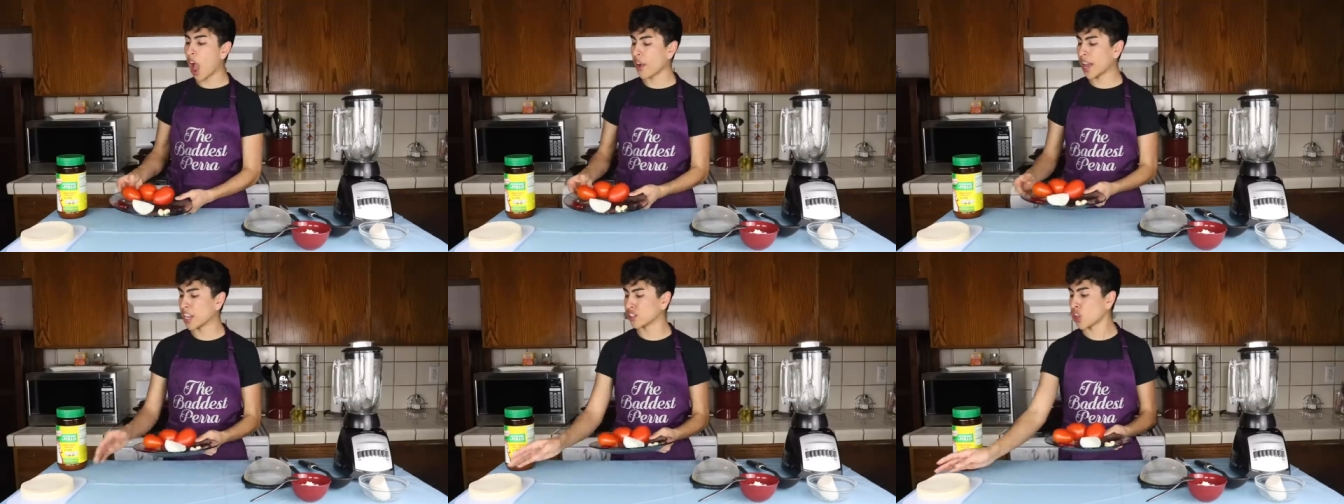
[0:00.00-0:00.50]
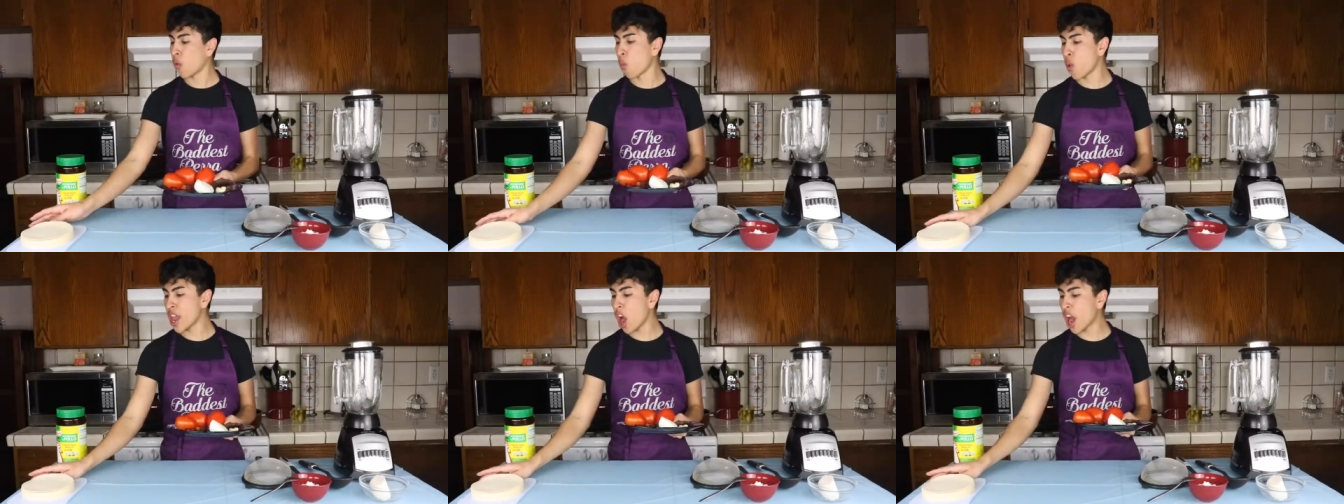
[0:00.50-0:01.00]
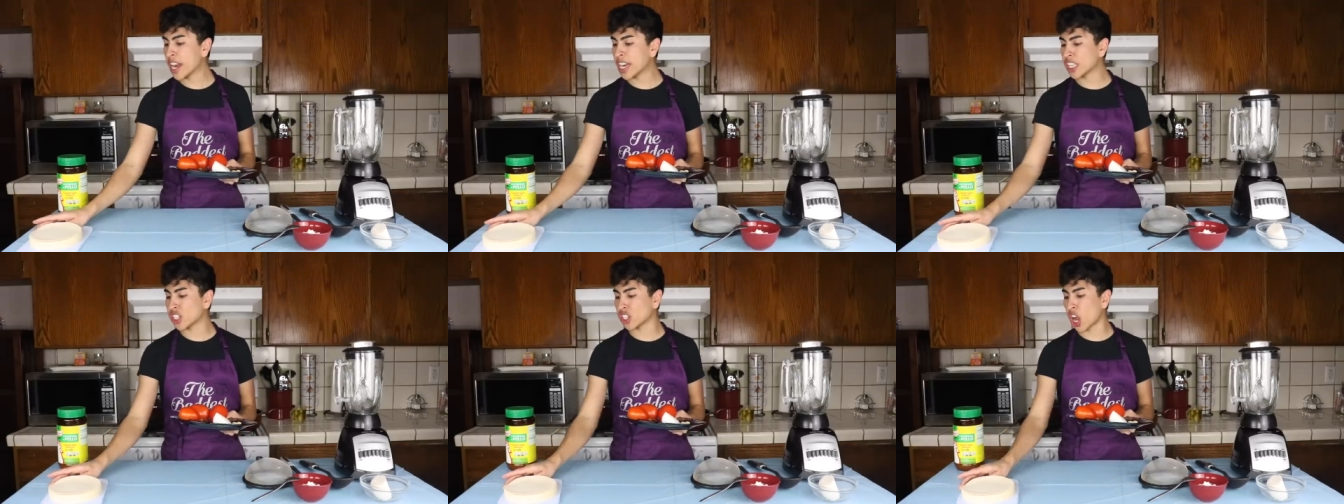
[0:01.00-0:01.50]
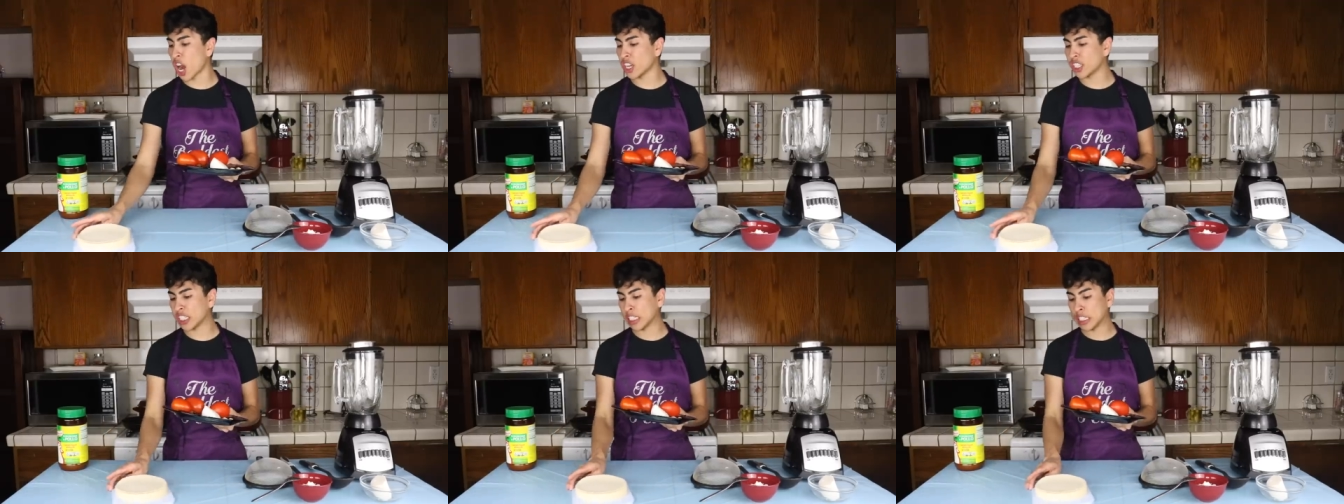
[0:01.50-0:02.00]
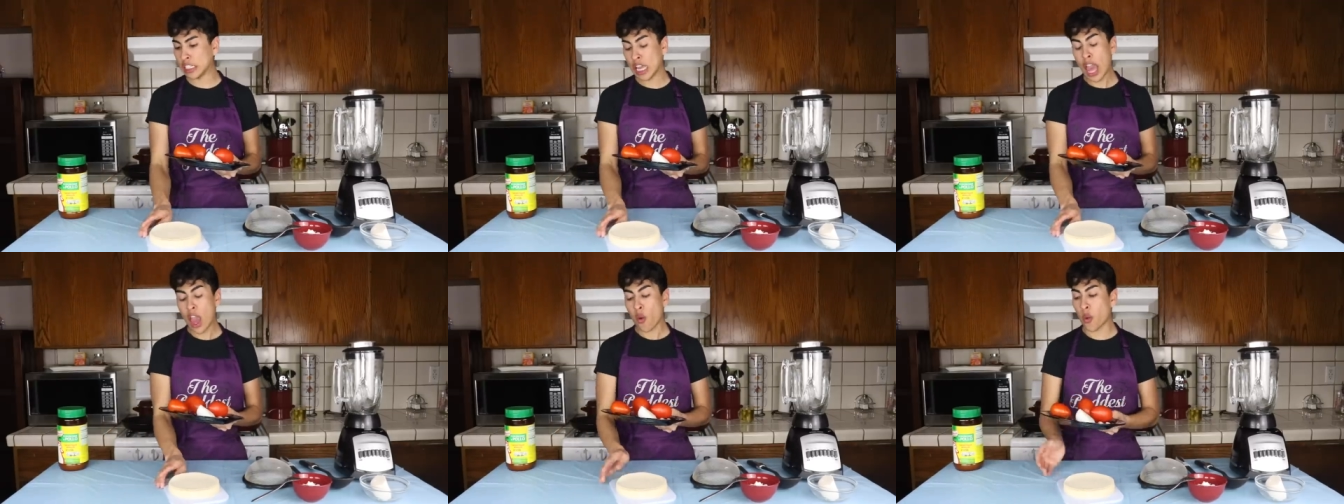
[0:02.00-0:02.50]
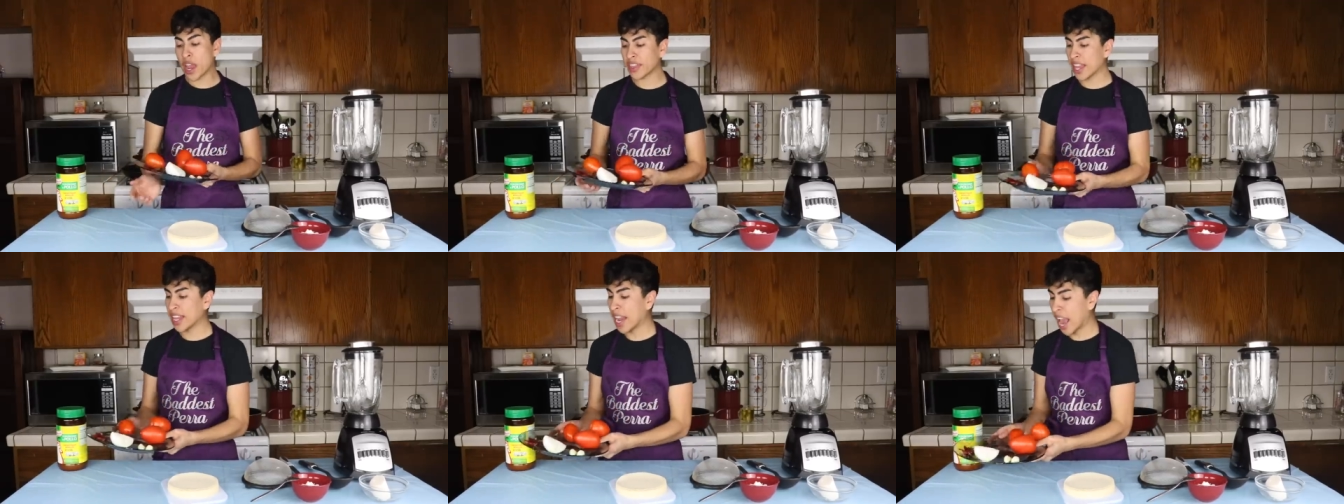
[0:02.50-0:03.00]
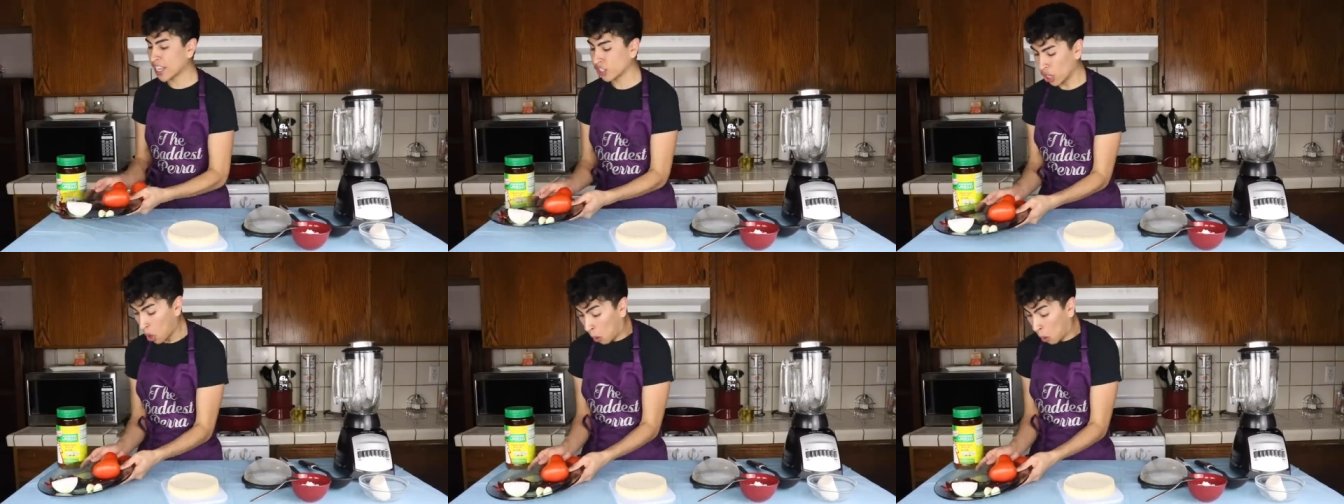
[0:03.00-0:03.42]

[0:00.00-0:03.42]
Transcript: Okay, so we are gonna start with las...